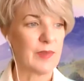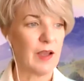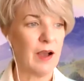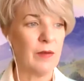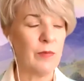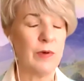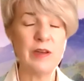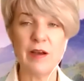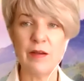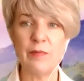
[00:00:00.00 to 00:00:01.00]
I would
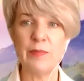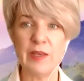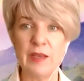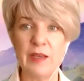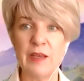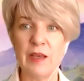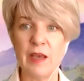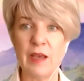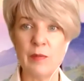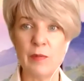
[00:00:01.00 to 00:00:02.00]
not be
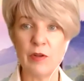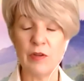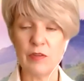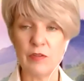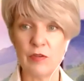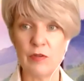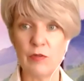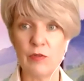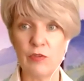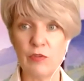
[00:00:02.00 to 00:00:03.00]
able
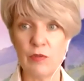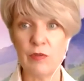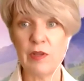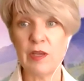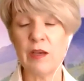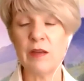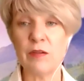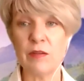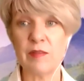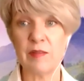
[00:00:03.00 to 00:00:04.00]
to truly
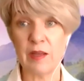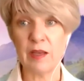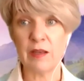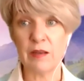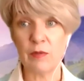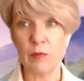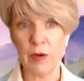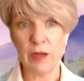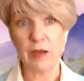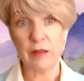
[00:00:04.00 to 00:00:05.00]
understand
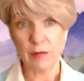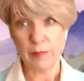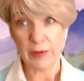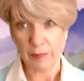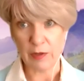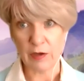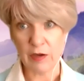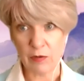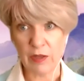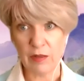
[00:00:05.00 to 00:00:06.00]
what other people are
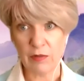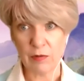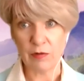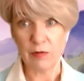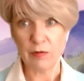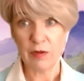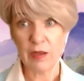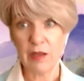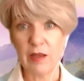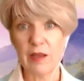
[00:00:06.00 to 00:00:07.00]
going through
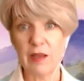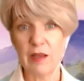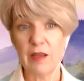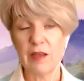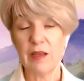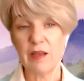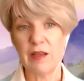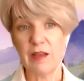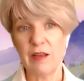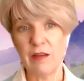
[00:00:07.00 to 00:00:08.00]

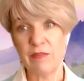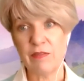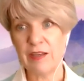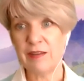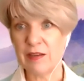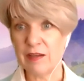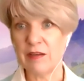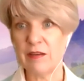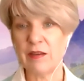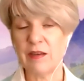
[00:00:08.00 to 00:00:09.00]
if I
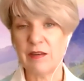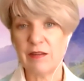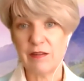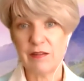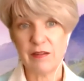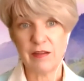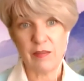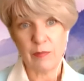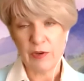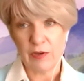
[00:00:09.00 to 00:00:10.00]
didn't
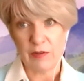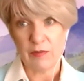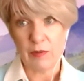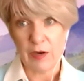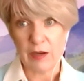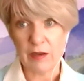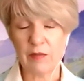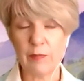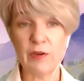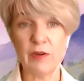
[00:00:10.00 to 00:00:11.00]
experience what I
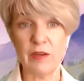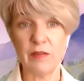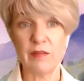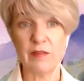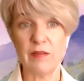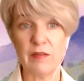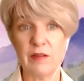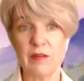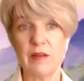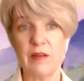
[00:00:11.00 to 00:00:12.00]
experienced.
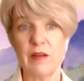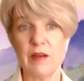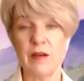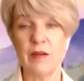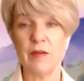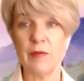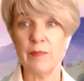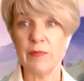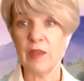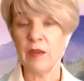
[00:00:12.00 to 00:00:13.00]
Mm. Um,
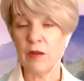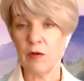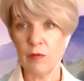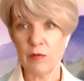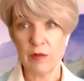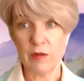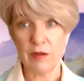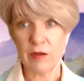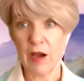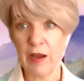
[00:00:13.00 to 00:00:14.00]
you know,
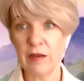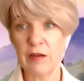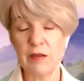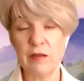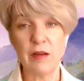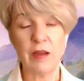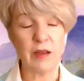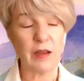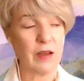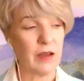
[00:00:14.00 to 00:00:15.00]
I could,
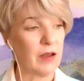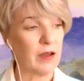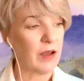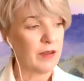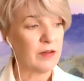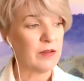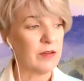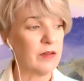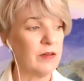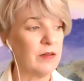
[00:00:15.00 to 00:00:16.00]
I
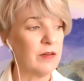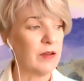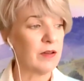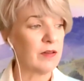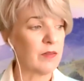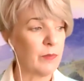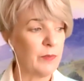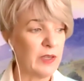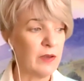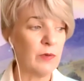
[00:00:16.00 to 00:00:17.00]
could
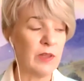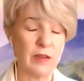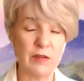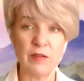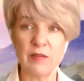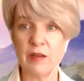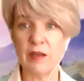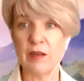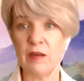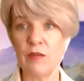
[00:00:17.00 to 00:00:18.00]
speak with
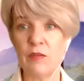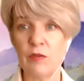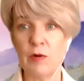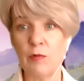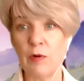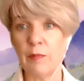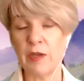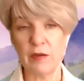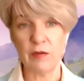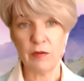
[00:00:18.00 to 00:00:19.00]
understanding to a
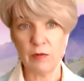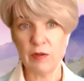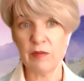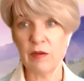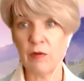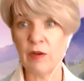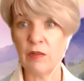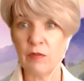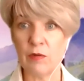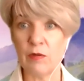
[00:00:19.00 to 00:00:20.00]
woman who is going
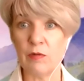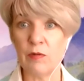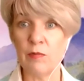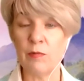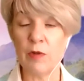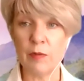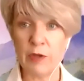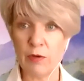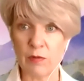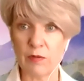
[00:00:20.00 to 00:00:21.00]
through
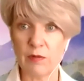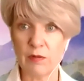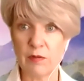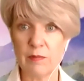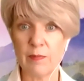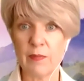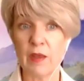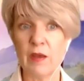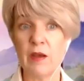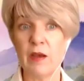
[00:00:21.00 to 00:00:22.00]
abuse. Mm.
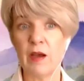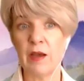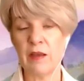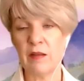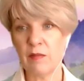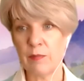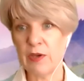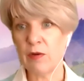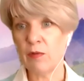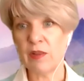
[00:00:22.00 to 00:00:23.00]
I can
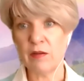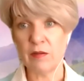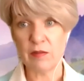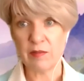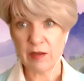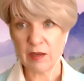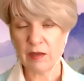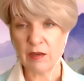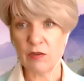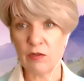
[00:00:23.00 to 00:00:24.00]
speak with
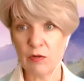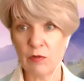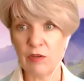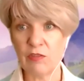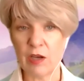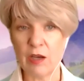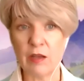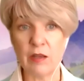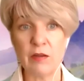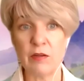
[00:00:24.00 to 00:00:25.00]
understanding to a
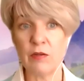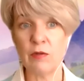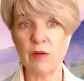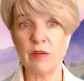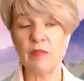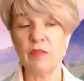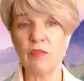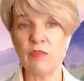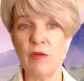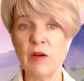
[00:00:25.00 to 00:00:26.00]
child who is
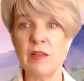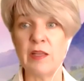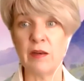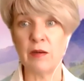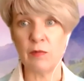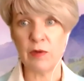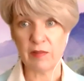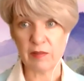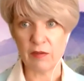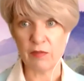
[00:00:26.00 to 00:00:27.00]
struggling with
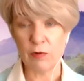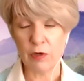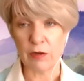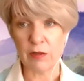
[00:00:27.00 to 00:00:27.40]
self-worth.